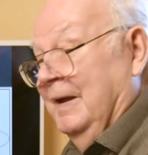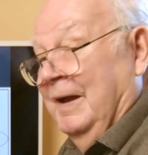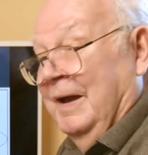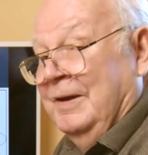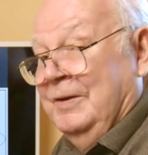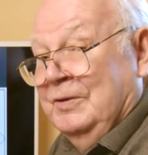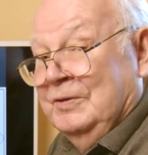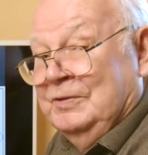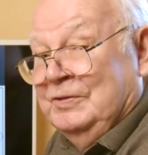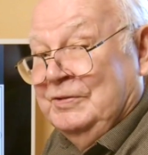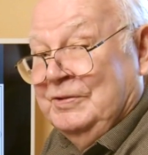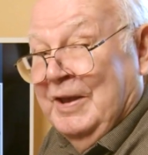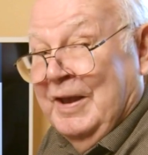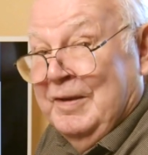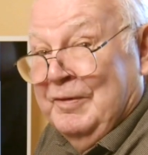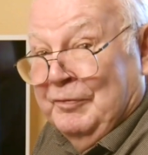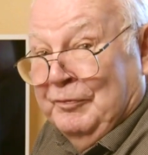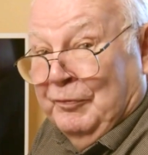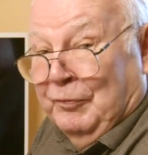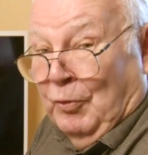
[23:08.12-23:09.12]
and you
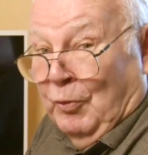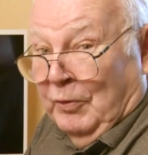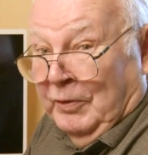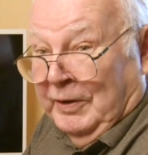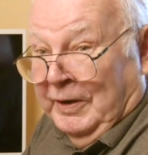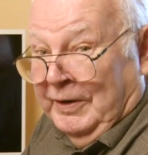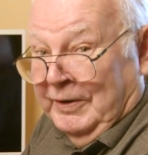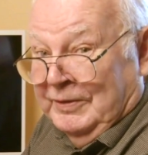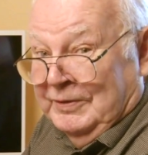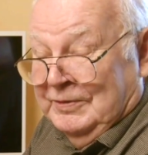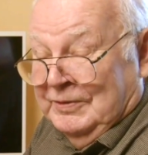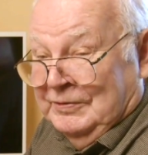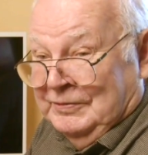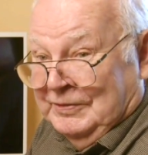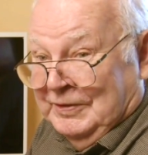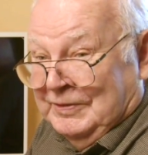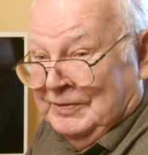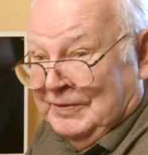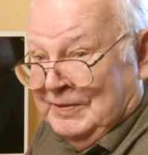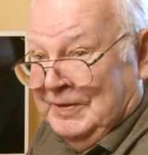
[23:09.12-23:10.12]
save
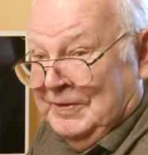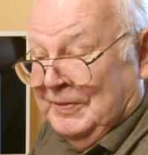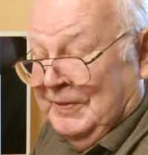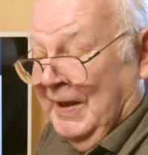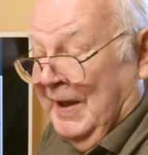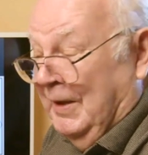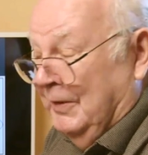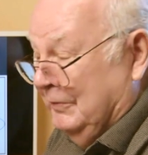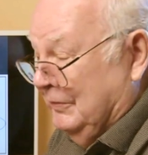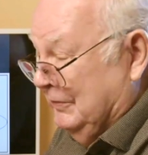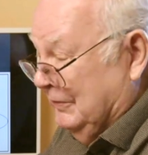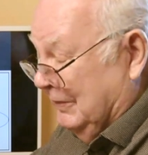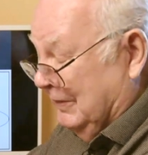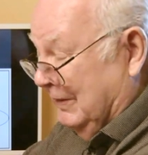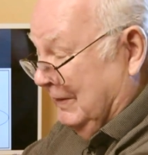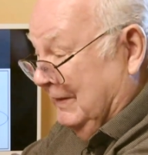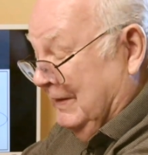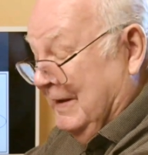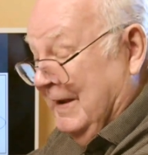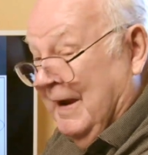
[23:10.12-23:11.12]

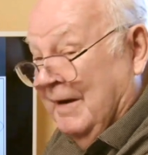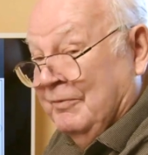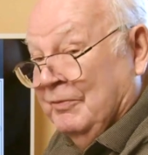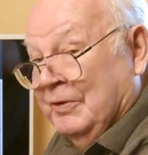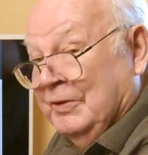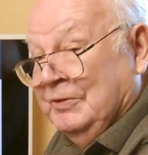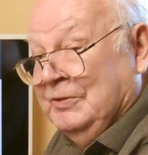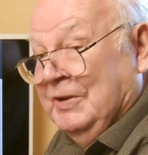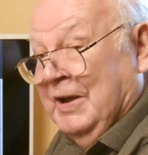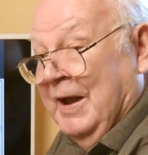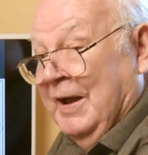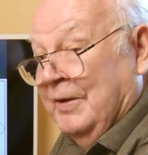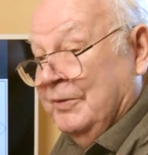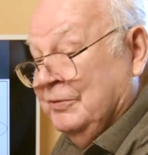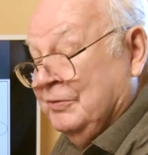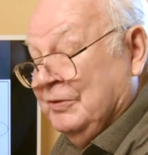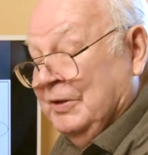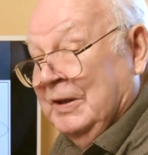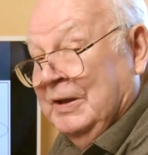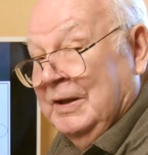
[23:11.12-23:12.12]
$460,000 on the average
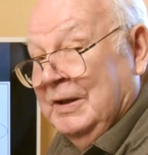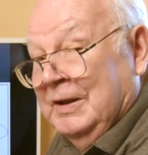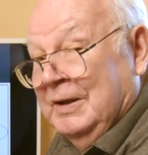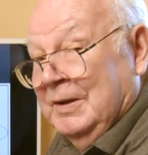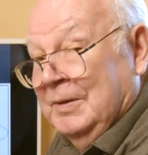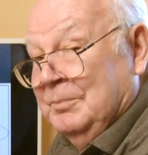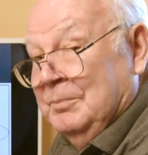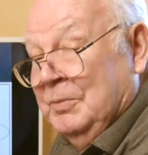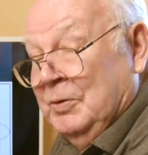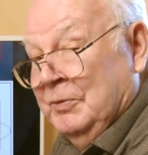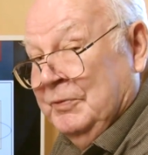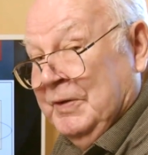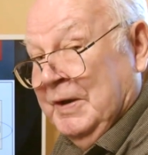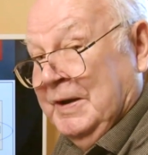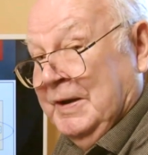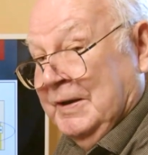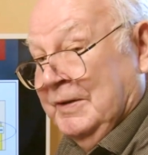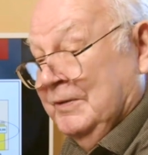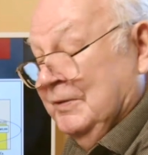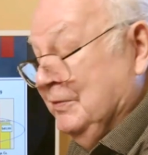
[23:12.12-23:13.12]
house
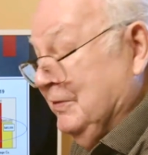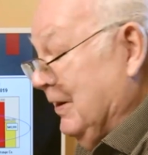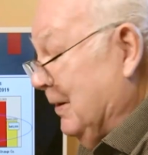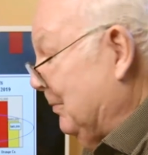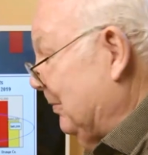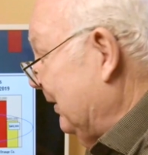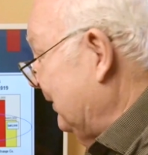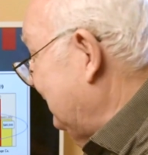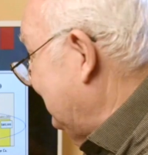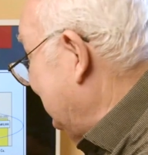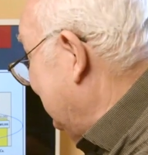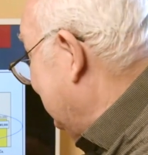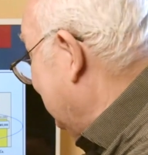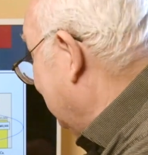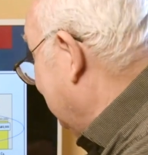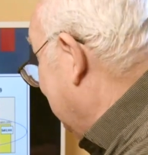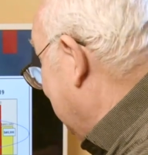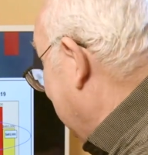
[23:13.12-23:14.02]
moving into San Bernardino